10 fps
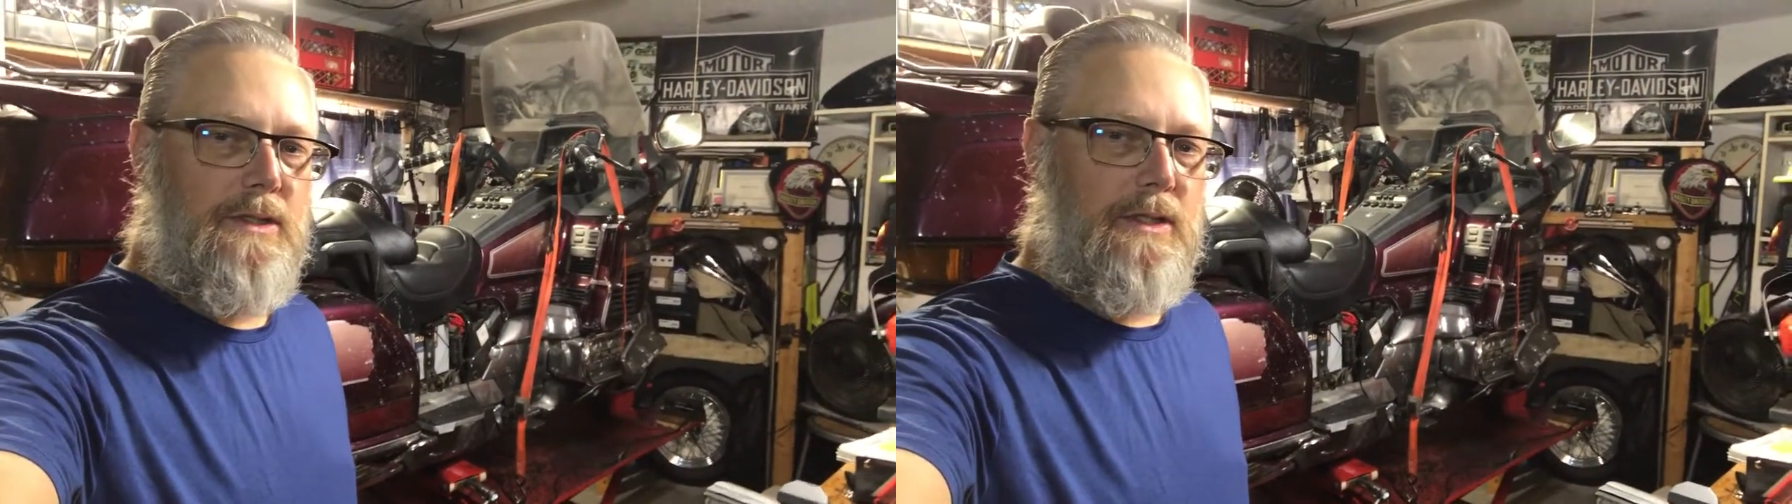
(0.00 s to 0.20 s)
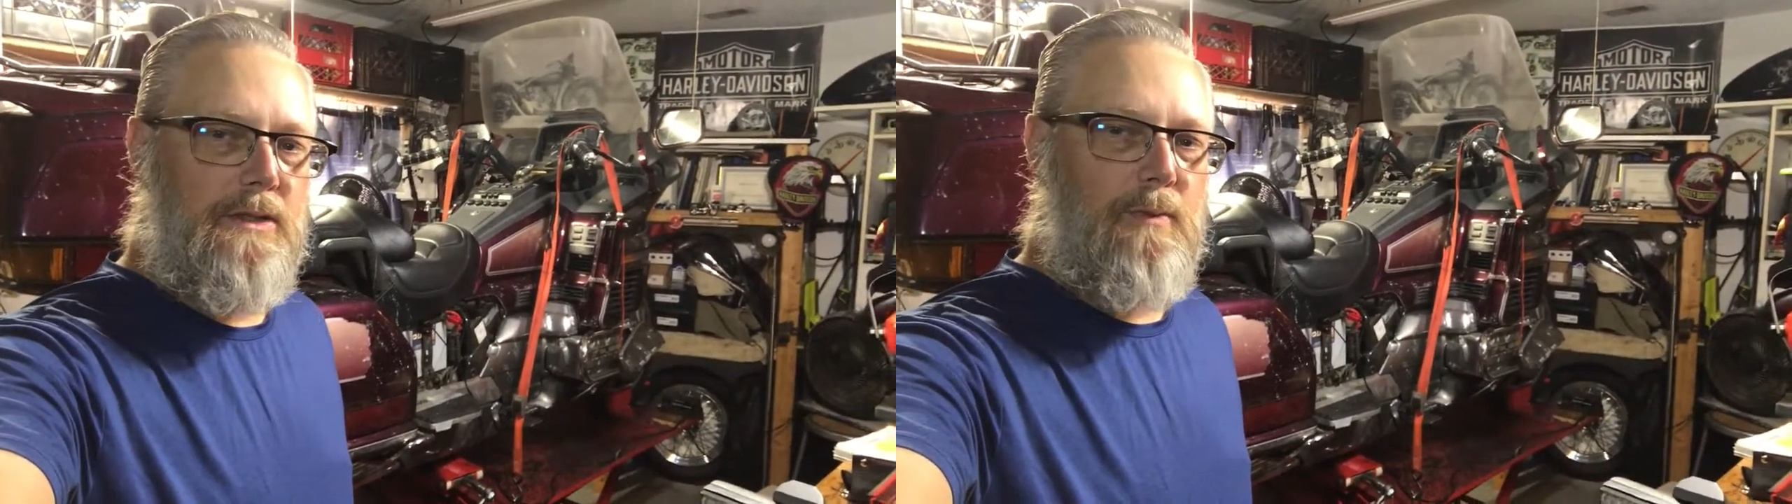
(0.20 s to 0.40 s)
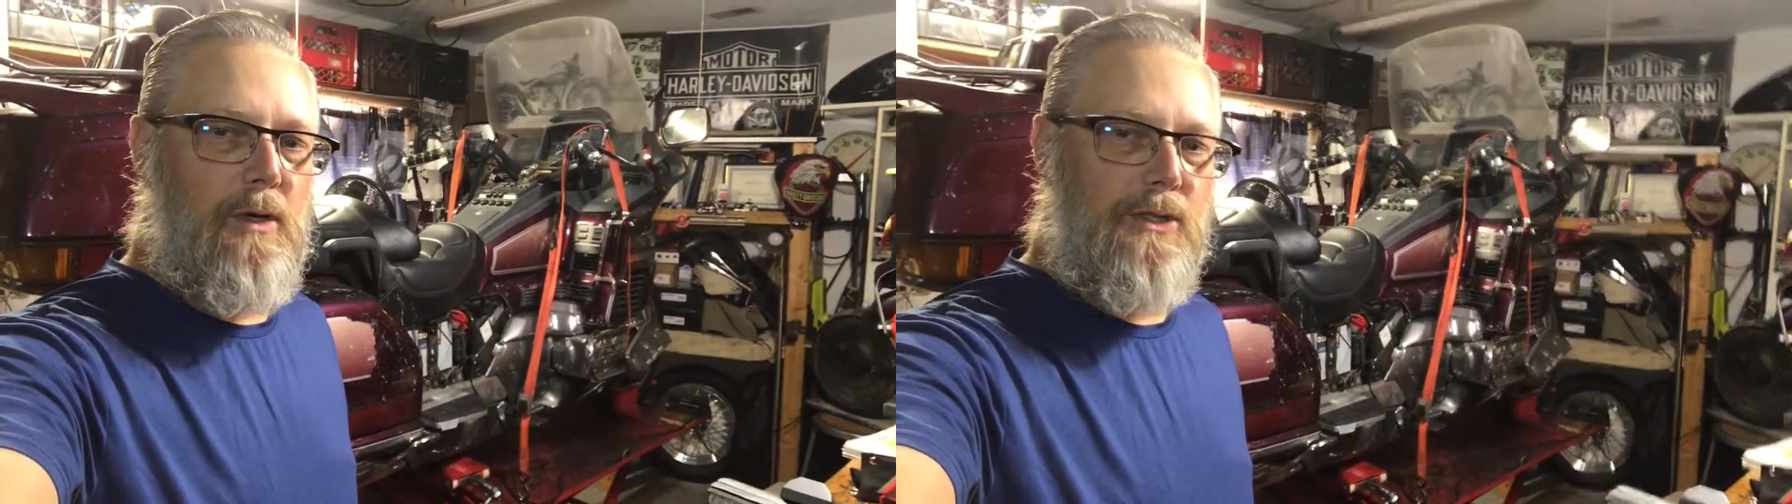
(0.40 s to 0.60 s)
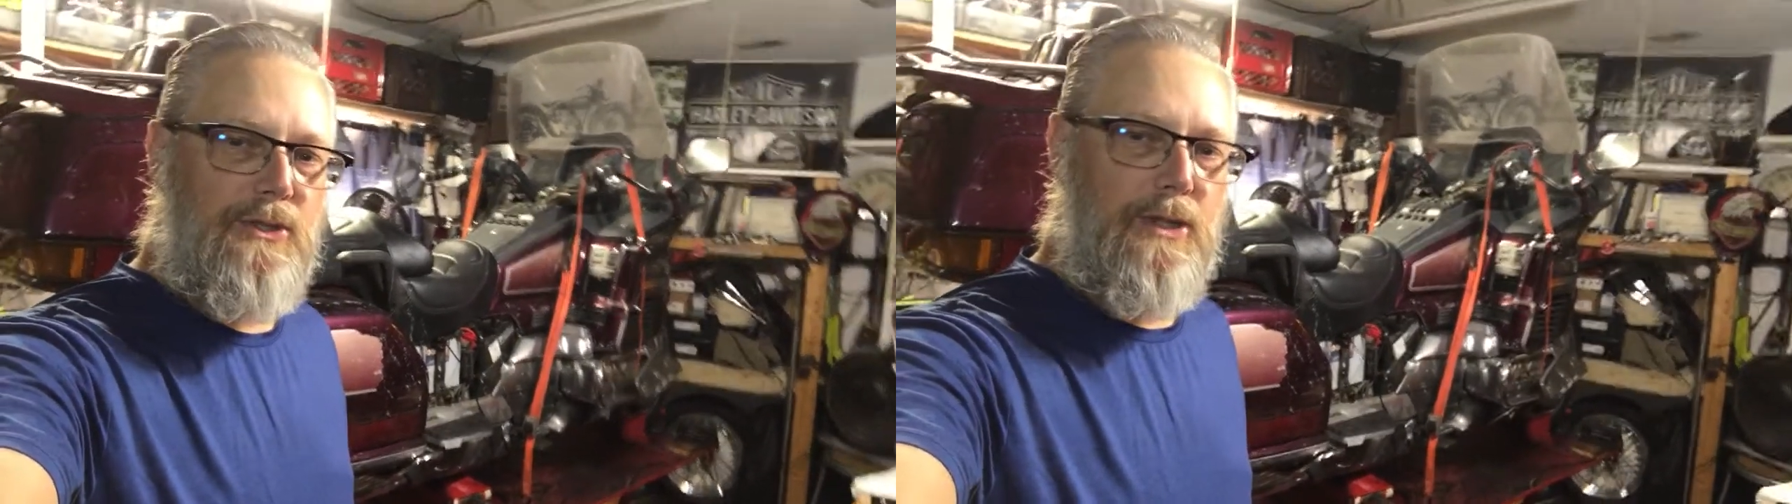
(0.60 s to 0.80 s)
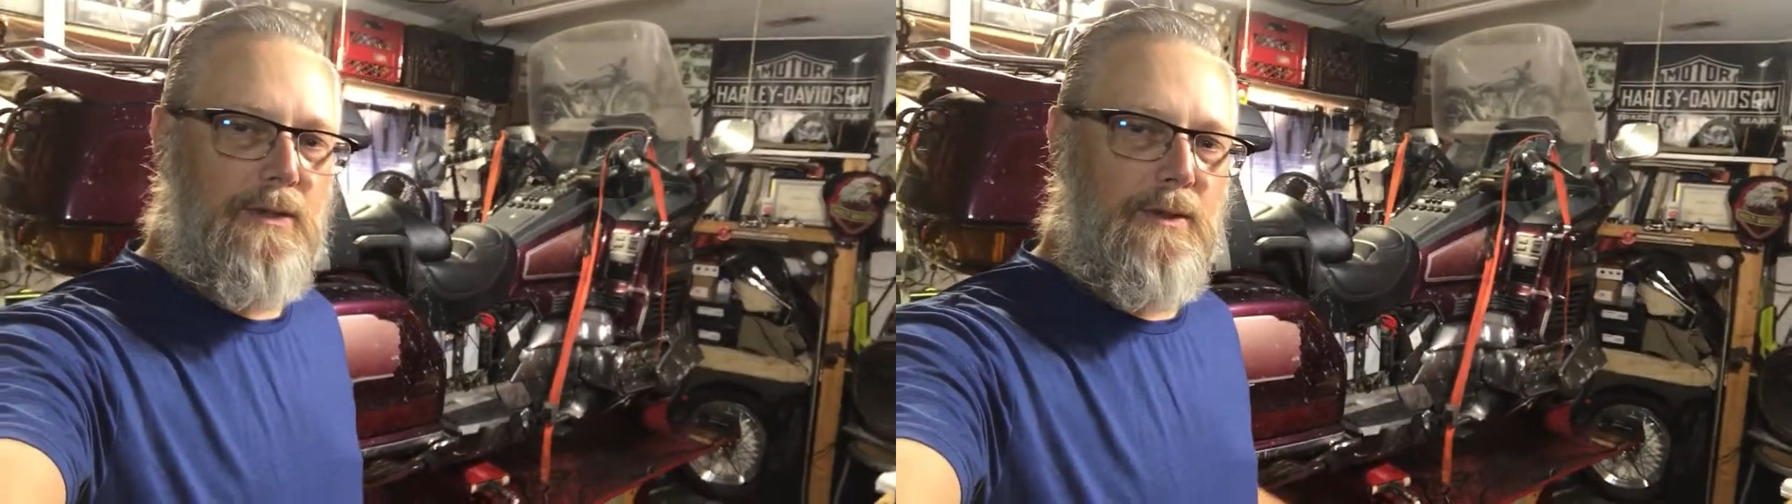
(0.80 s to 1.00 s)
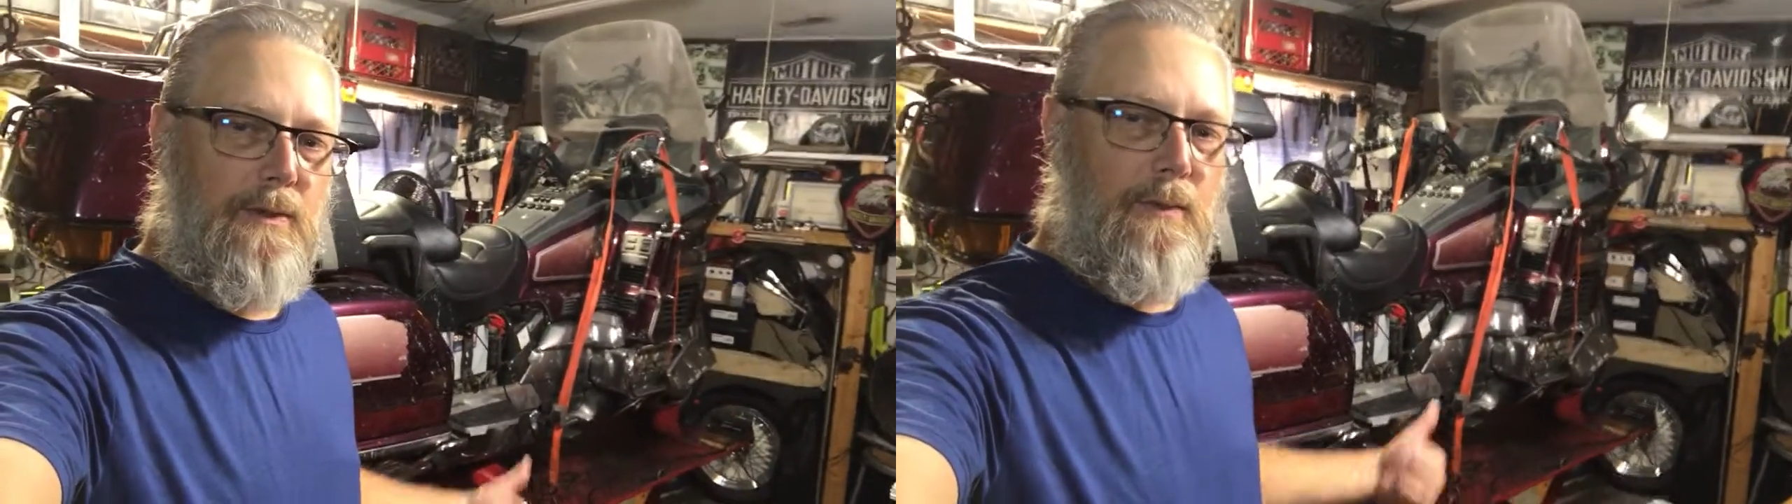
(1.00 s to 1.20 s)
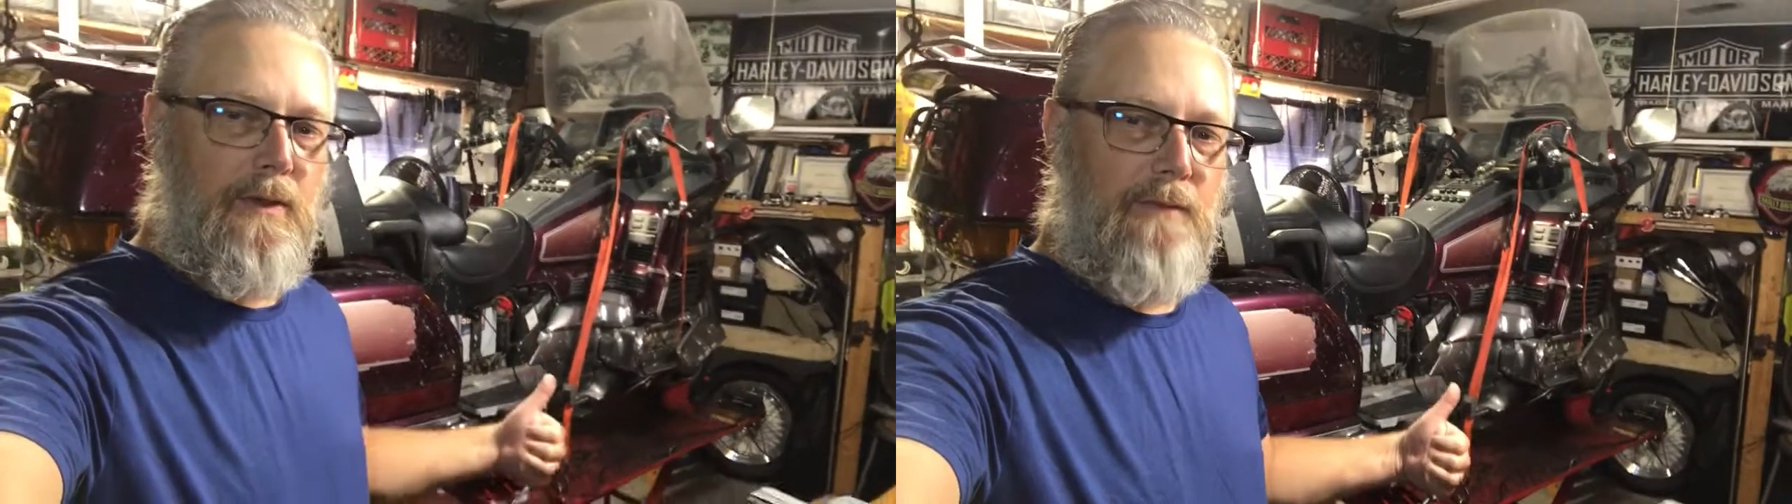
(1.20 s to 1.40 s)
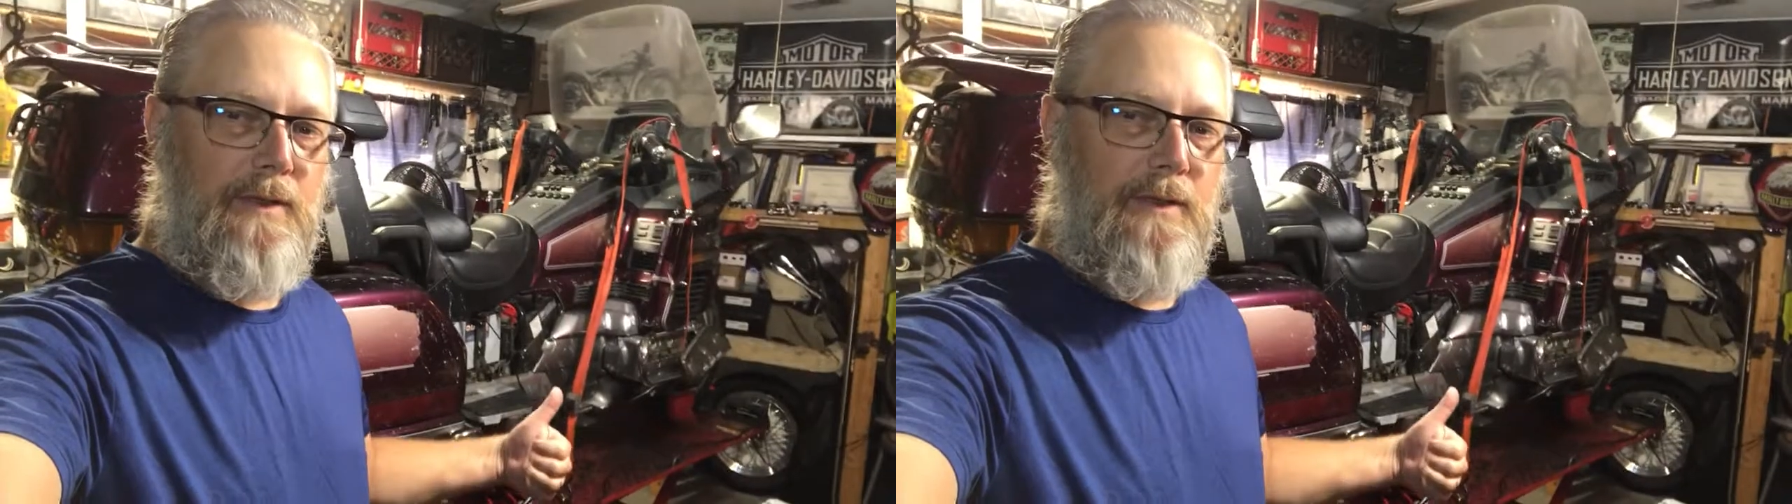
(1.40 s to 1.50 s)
Today's project, we have